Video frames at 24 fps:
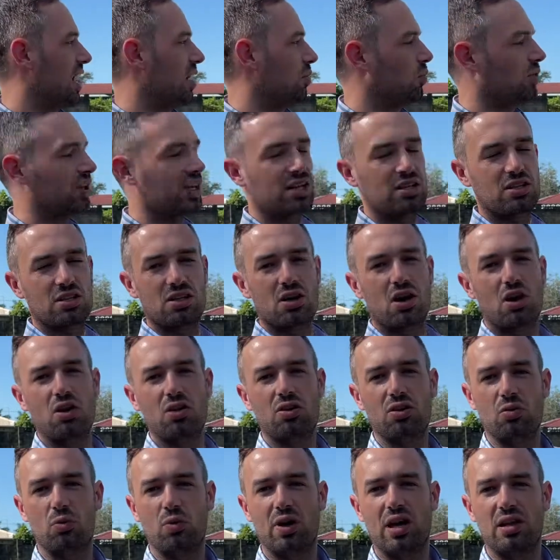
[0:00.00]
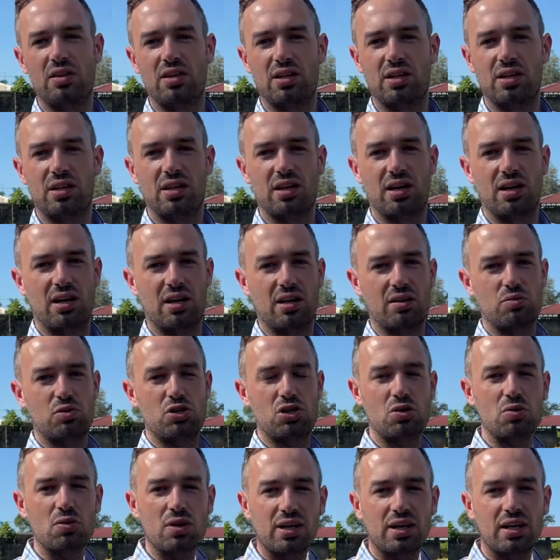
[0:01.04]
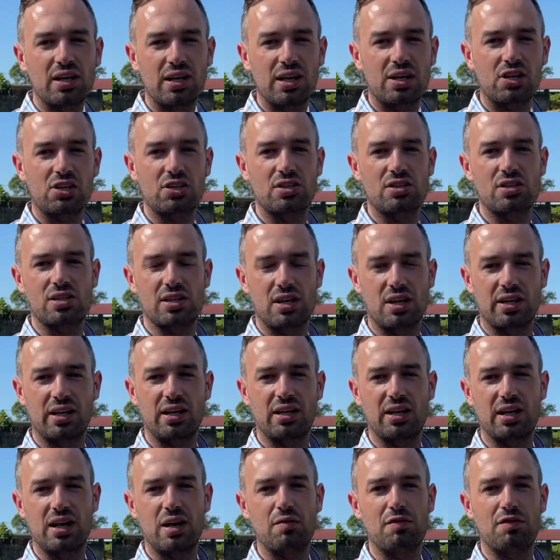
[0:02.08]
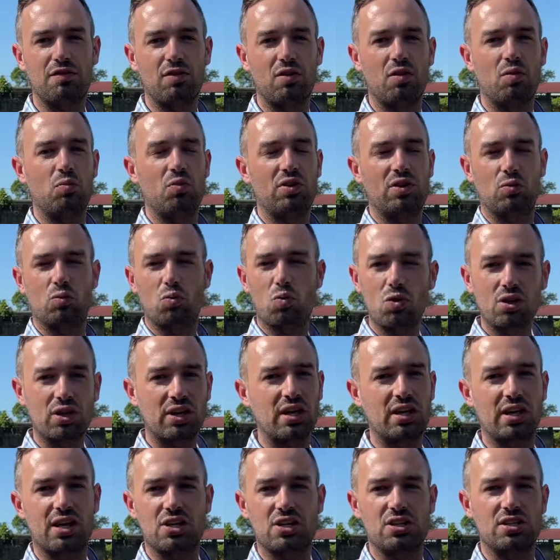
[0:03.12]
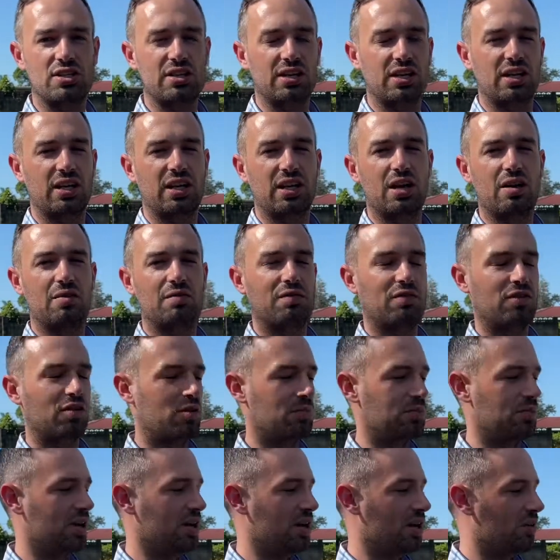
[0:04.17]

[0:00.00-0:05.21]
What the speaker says: We need to know that where the sewer connections are going to come from, where the water connections are going to come from.